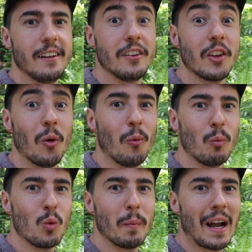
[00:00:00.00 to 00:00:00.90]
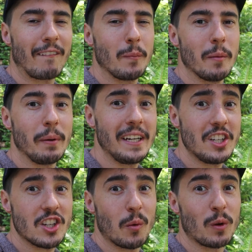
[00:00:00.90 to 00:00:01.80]
So, we're back from the
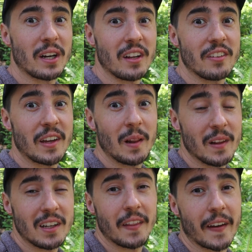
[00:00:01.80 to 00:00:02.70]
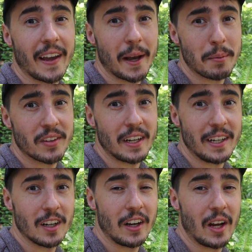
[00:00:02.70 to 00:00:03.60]
beach and we're gonna settle into the campsite
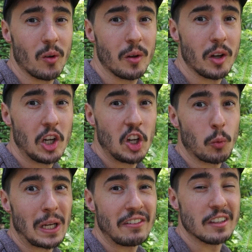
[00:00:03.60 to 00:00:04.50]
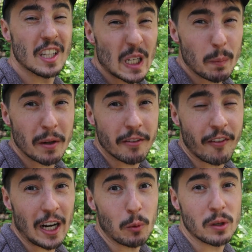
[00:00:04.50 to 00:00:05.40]
here now. We have a little bit of
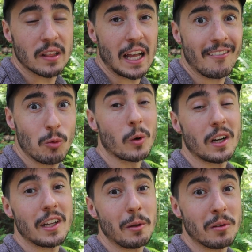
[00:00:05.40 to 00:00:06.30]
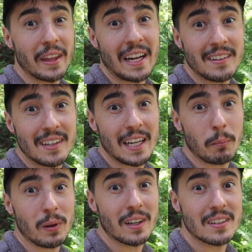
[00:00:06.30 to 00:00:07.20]
firewood left. We're gonna use that tonight
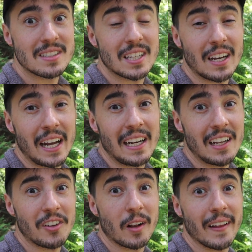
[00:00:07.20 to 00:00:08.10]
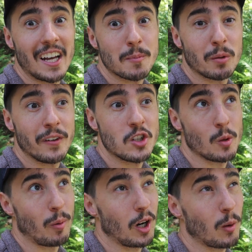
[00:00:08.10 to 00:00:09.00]
because tonight is our last provincial
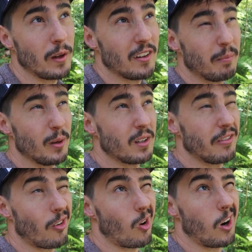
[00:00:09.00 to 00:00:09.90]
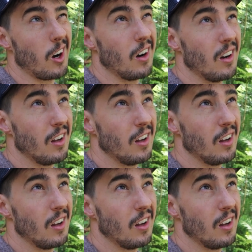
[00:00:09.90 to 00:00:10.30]
park we have booked for